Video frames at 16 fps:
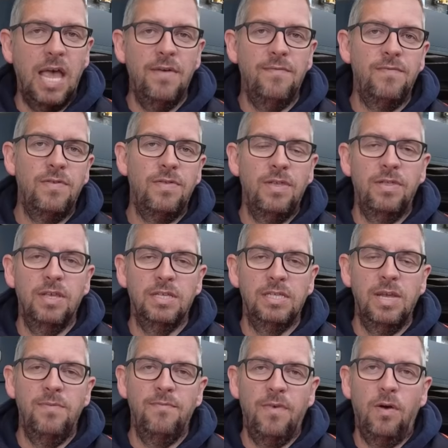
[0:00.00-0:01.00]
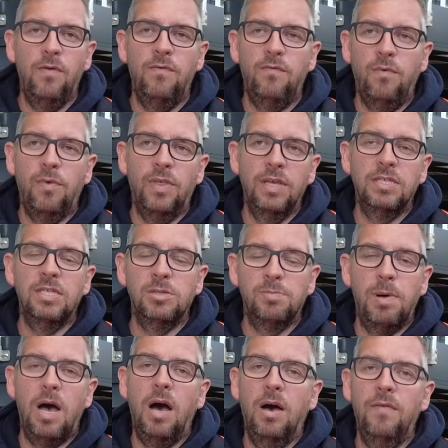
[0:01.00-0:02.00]
everything that's involved with this as
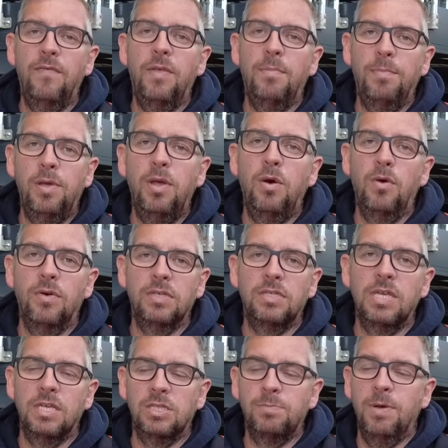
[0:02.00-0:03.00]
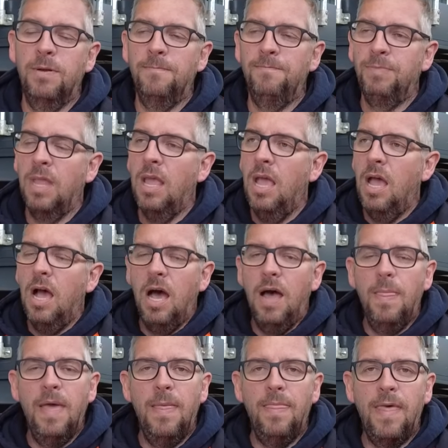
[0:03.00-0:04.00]
part of the pure assessment.
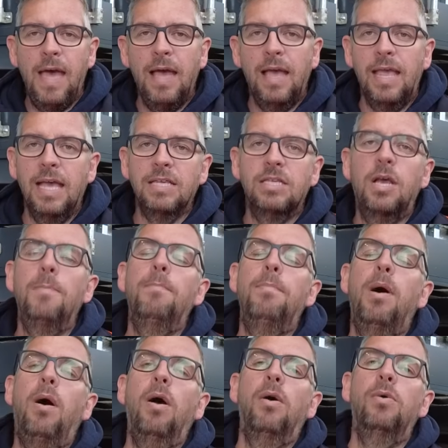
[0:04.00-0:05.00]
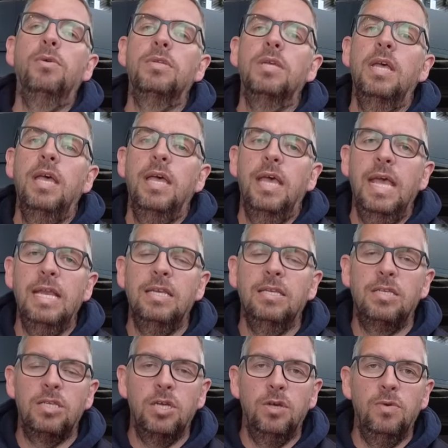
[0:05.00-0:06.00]
And then that gets compiled
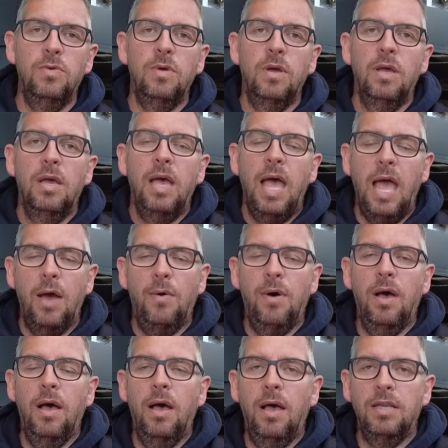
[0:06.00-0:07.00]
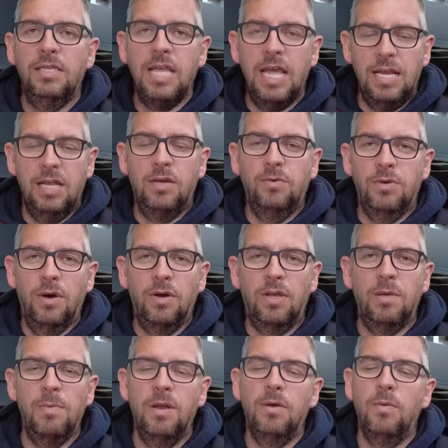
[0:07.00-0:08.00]
into our technical
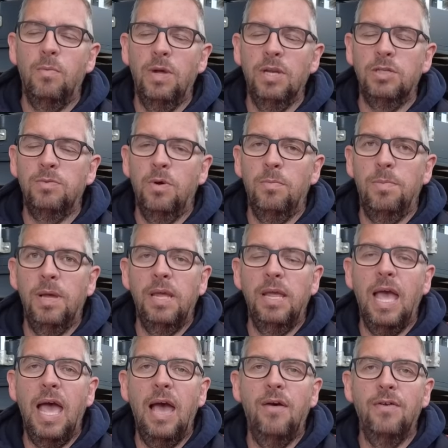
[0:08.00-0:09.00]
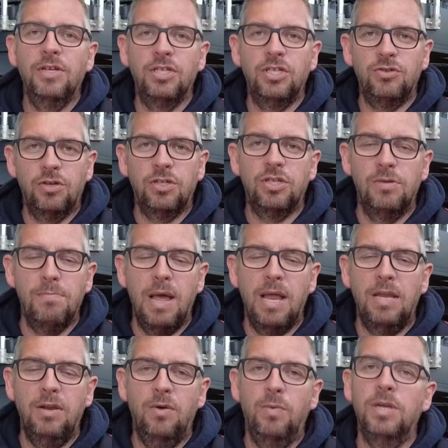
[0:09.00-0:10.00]
document, which will be our instruction
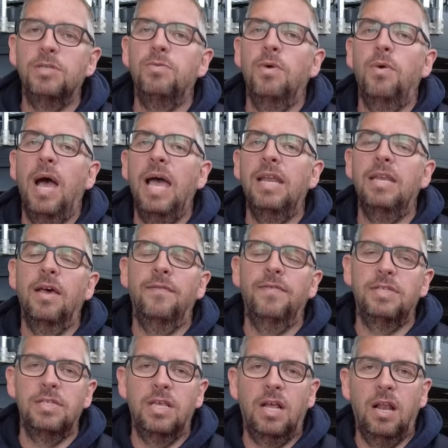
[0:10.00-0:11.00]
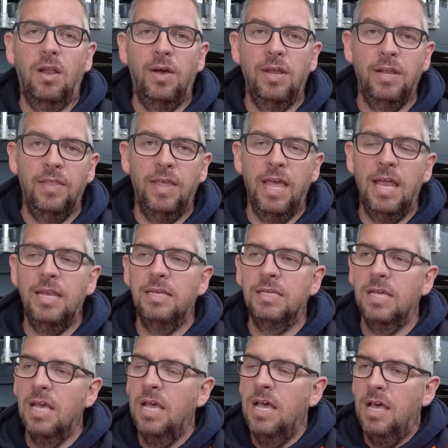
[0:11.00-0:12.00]
manual, which we'll hand over to the client at the
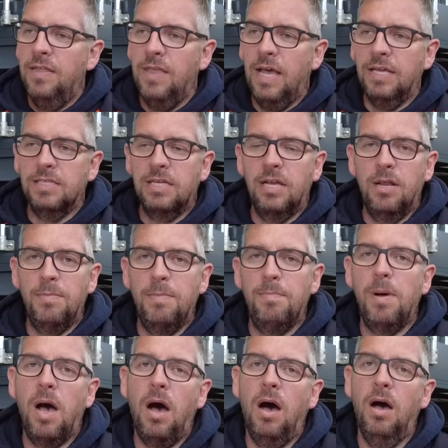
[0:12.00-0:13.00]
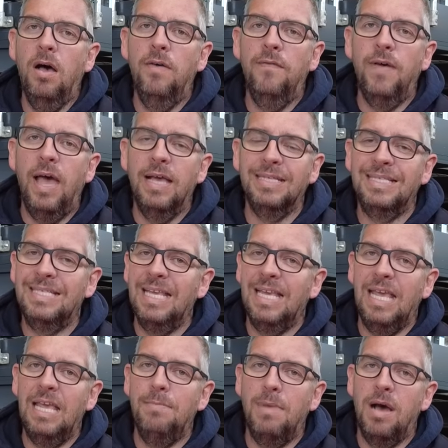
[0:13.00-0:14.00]
end. That's going to be part of our
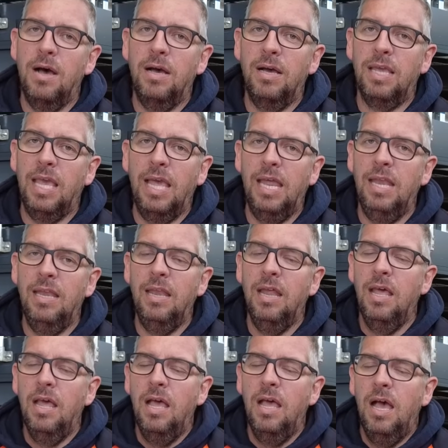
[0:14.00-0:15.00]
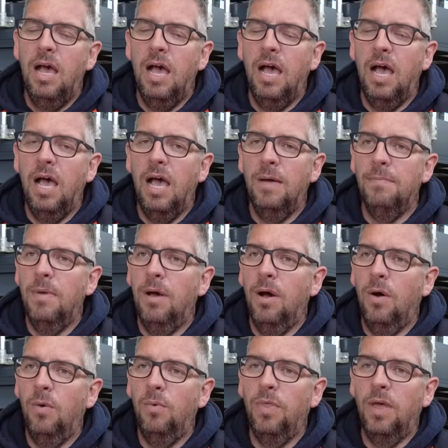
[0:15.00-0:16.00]
CE marking,
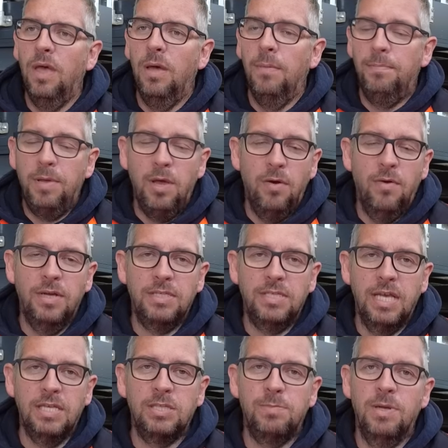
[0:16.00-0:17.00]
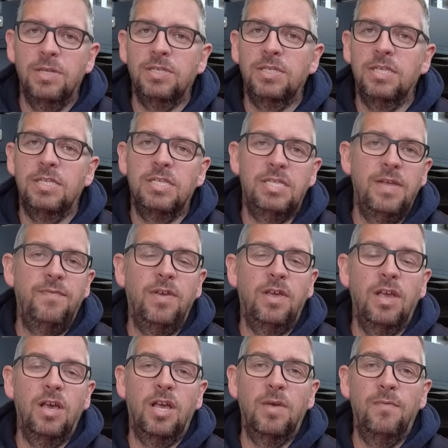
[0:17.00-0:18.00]
all the pure assessments, the
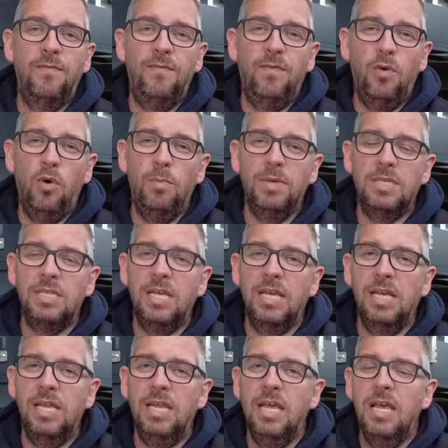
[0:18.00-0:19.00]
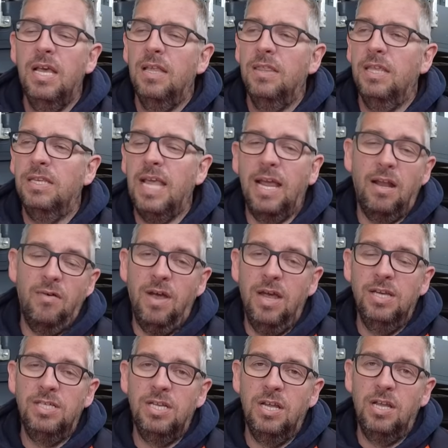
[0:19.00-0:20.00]
certificate of conformity, the
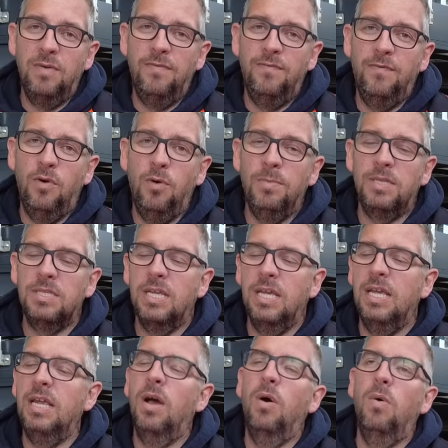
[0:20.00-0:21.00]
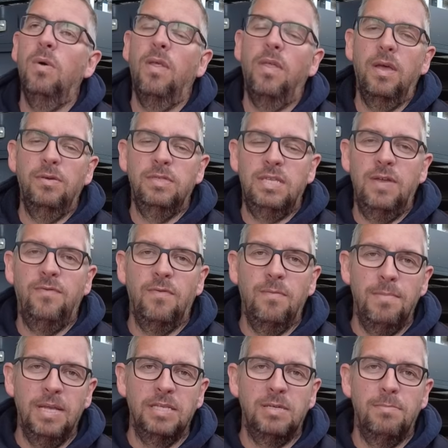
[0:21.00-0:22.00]
declaration of conformity, all of those
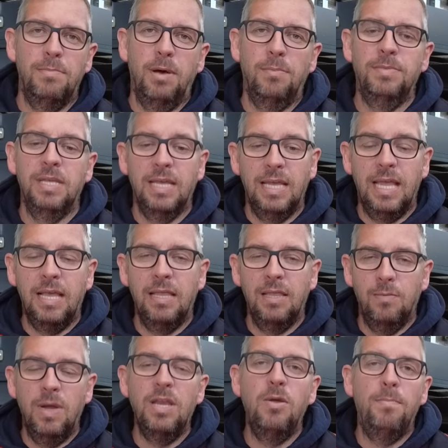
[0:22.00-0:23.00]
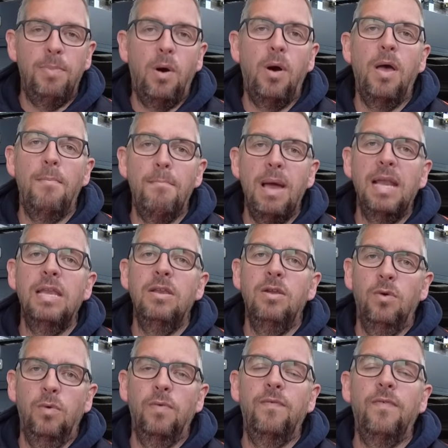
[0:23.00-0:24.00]
different bits and bobs that when you buy a
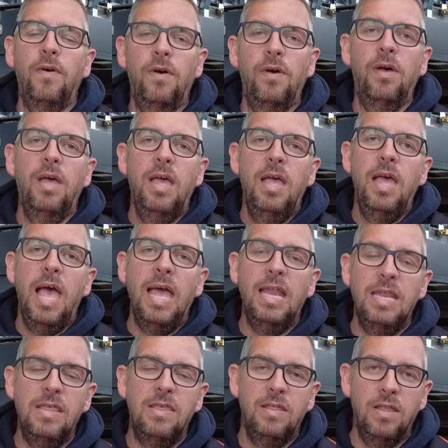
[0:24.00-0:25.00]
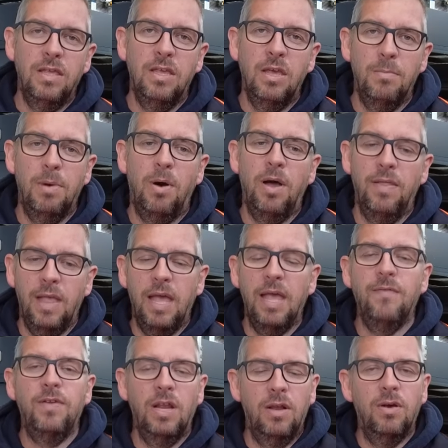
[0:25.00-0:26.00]
manual for anything that you buy in that,
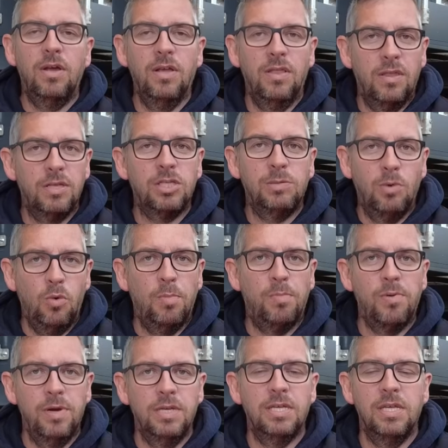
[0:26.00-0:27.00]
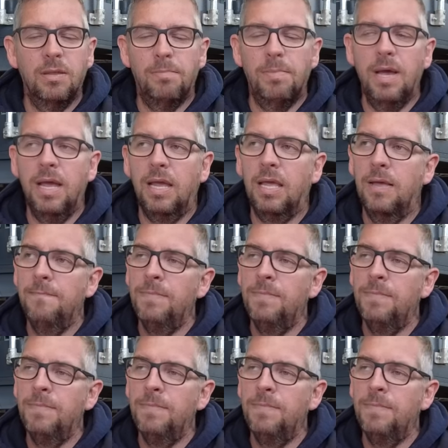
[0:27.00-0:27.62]
if you look at the small print at the back,